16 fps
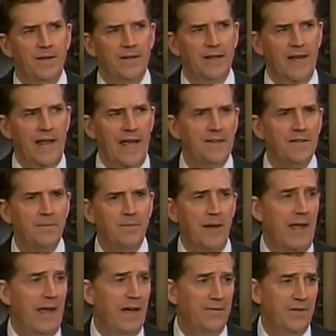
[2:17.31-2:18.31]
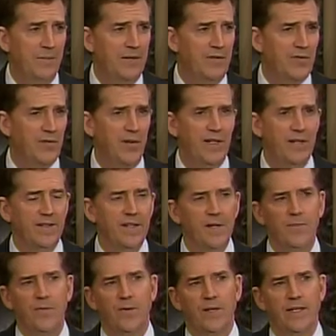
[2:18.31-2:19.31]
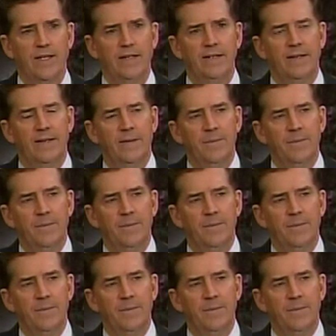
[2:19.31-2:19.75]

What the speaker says: that have to be treated differently.